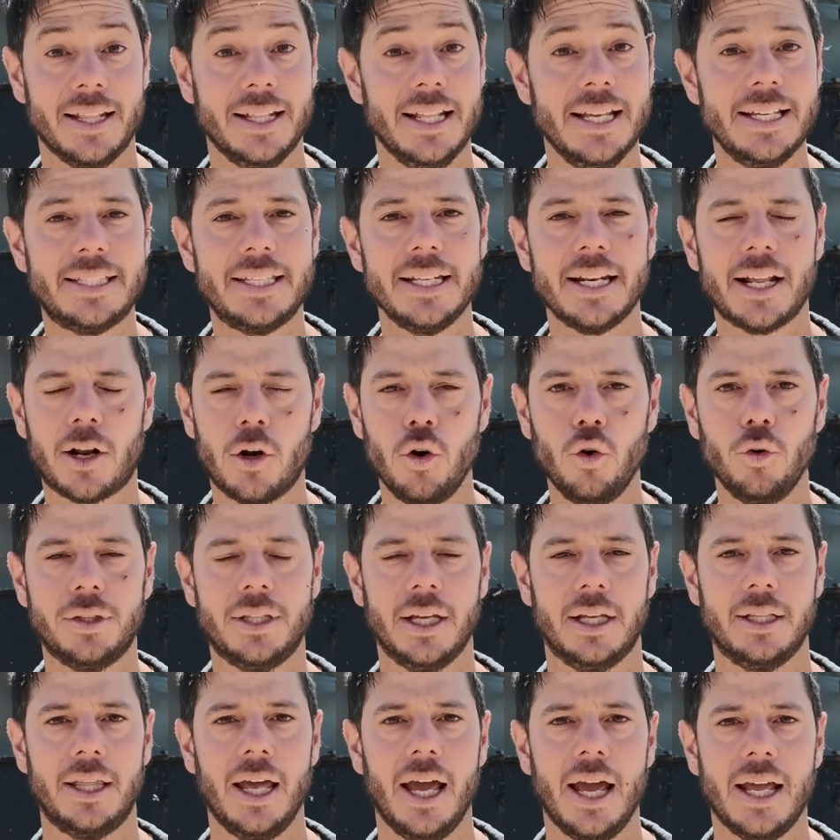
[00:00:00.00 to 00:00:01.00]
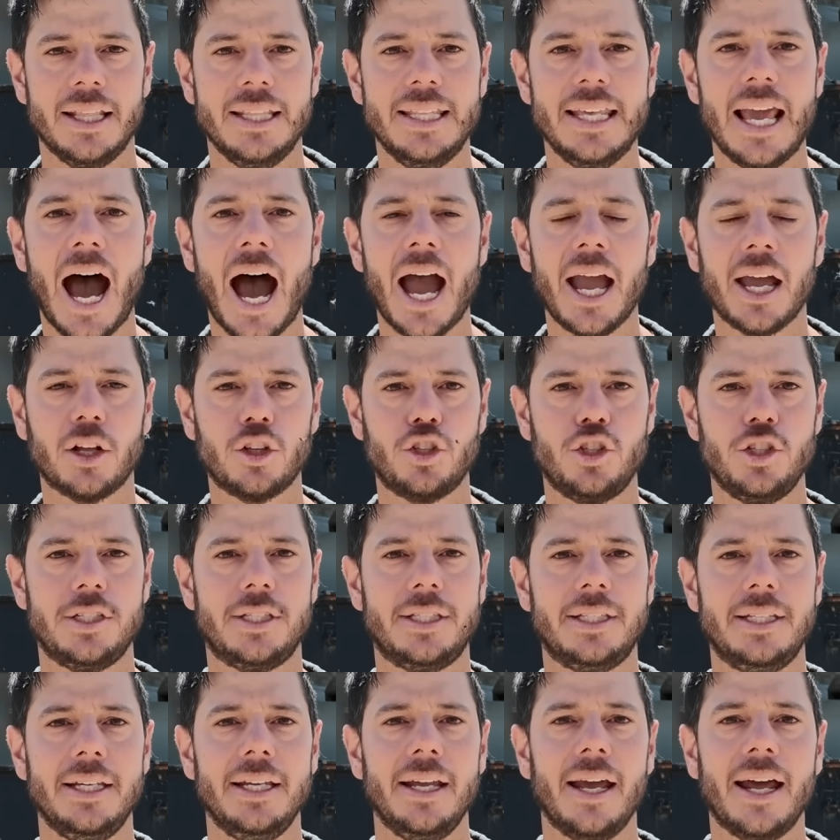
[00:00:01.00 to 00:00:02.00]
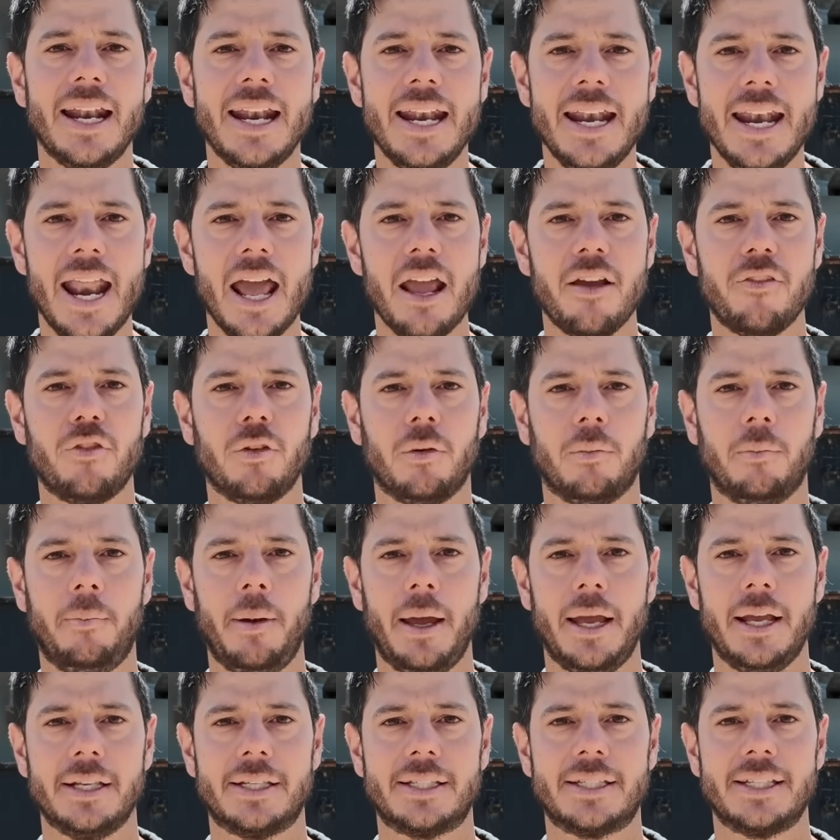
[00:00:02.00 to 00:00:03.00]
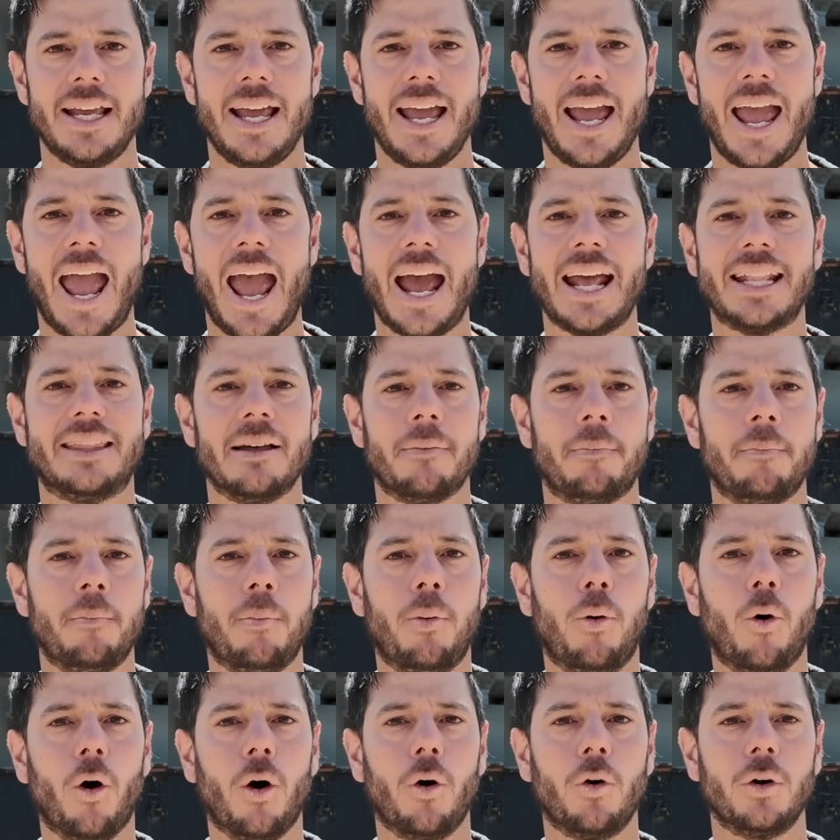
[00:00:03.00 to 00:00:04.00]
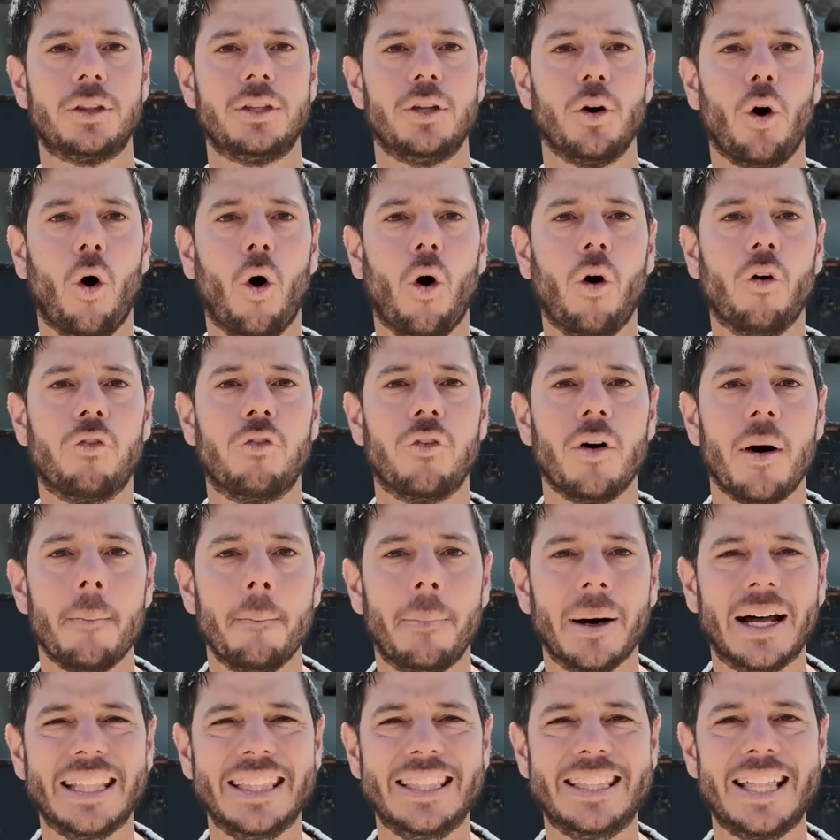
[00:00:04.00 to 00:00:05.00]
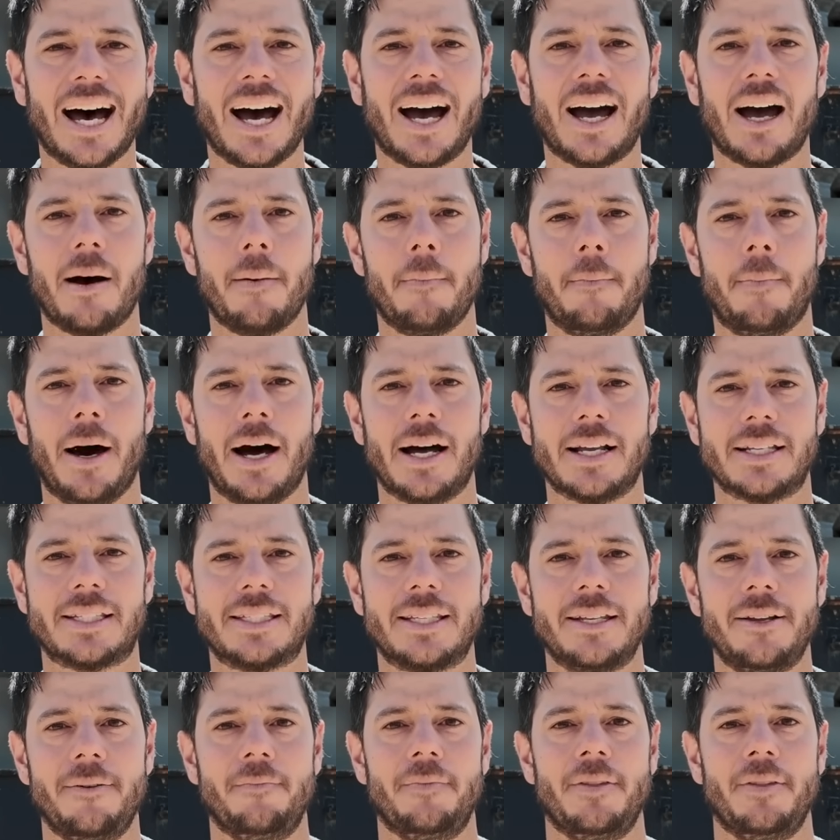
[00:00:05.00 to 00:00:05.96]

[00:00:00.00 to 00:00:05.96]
This included the IRGC naval base at the port of Bandar Abbas